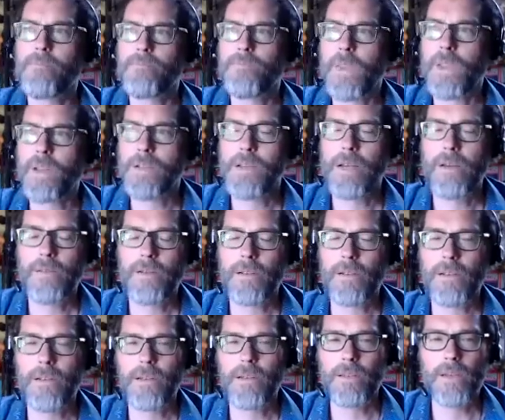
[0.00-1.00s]

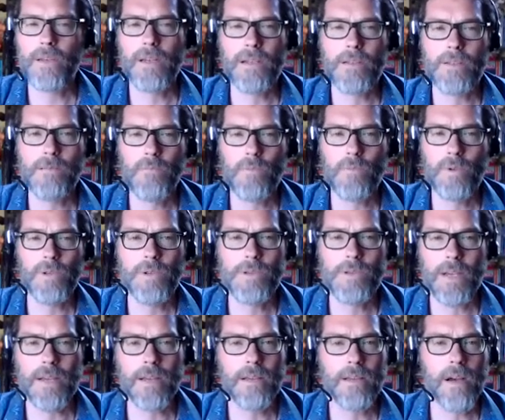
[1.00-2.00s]
definitely they will
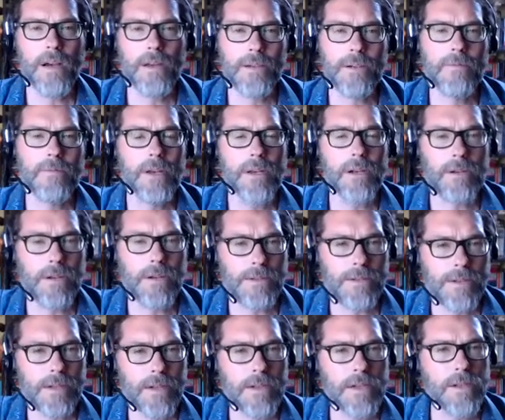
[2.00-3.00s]
say other veterans
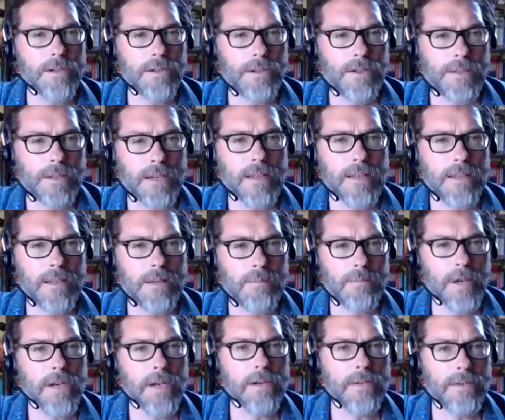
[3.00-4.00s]
can understand them
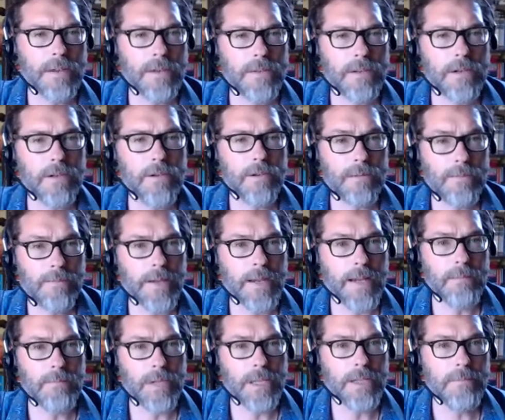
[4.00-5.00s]
better than their own
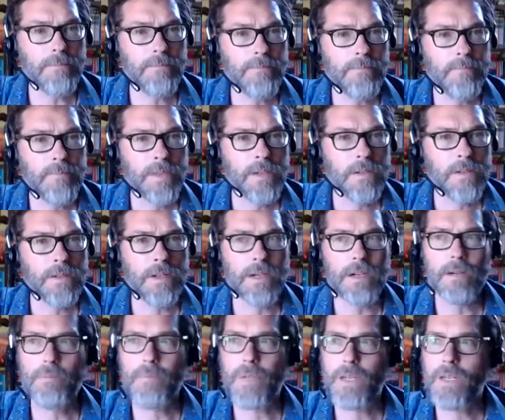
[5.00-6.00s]
family,
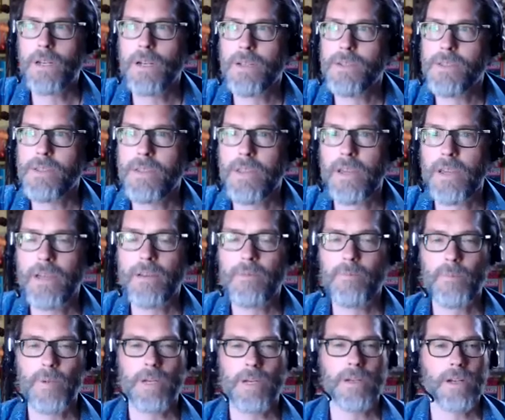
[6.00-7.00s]
because they have
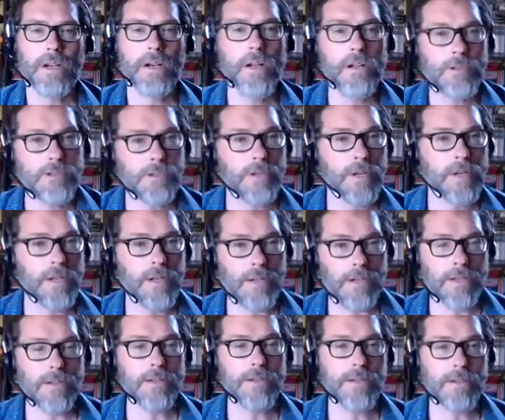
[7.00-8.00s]
been acculturated
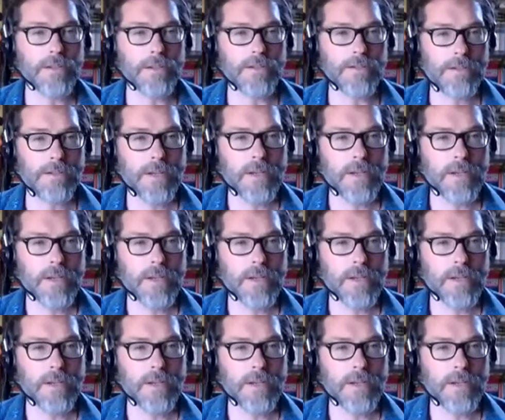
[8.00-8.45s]
into this